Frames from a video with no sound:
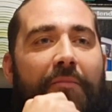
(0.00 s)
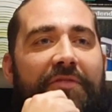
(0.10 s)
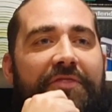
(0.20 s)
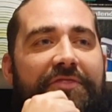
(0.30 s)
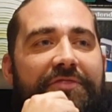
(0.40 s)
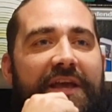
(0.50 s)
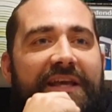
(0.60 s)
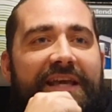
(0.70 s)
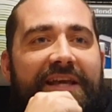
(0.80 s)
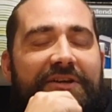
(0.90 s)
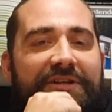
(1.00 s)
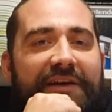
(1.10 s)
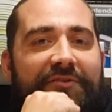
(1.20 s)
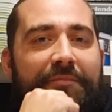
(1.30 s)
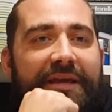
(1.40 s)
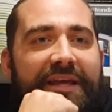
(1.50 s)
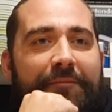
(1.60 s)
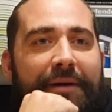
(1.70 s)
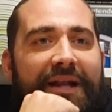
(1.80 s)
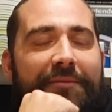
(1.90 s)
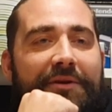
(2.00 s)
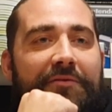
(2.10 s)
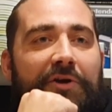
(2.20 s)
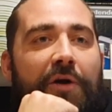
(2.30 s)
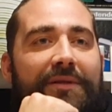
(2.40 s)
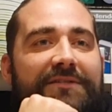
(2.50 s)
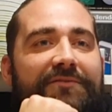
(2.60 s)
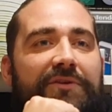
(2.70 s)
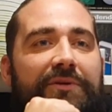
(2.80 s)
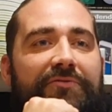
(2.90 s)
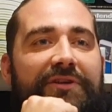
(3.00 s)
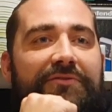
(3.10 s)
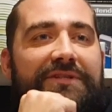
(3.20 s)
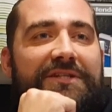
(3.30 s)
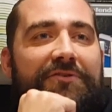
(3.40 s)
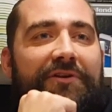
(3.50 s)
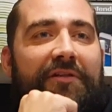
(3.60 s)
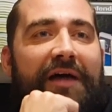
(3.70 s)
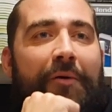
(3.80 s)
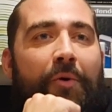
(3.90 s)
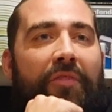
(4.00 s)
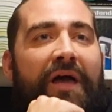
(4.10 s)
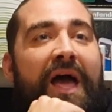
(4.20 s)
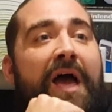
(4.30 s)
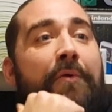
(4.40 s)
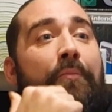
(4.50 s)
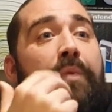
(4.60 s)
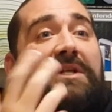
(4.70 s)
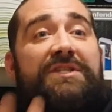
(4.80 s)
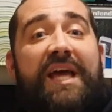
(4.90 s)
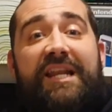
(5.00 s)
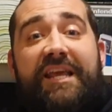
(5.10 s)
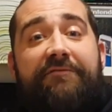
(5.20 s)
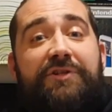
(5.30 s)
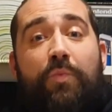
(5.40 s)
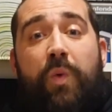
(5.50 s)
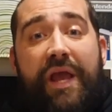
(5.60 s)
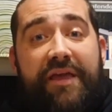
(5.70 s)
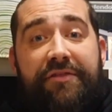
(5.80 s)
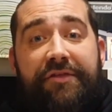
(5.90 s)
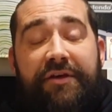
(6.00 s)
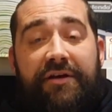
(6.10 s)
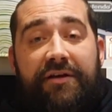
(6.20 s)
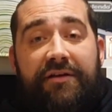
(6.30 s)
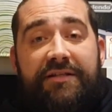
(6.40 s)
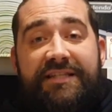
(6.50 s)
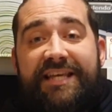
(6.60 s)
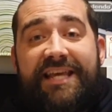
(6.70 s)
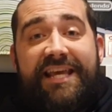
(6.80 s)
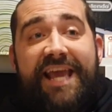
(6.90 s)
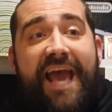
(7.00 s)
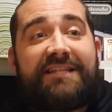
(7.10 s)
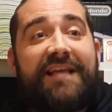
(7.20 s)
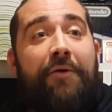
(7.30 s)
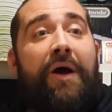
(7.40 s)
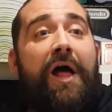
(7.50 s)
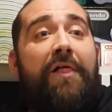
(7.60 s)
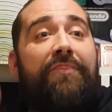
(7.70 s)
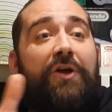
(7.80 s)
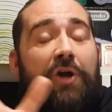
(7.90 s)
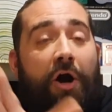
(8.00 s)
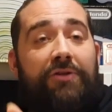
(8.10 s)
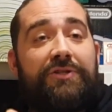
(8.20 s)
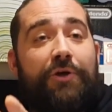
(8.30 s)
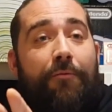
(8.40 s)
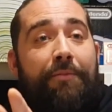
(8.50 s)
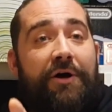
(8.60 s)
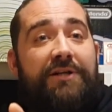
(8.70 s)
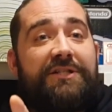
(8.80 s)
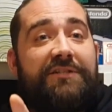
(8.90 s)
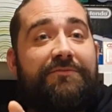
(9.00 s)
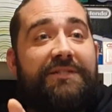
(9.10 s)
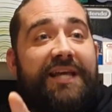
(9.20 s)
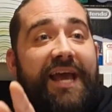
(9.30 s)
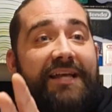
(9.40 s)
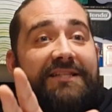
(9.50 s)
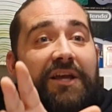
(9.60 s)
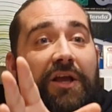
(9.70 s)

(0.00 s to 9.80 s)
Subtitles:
thinking could have a big impact. Let me know in the comments if you agree or disagree on that one. Which then leaves you with Cex. Now, the console purchase from Cex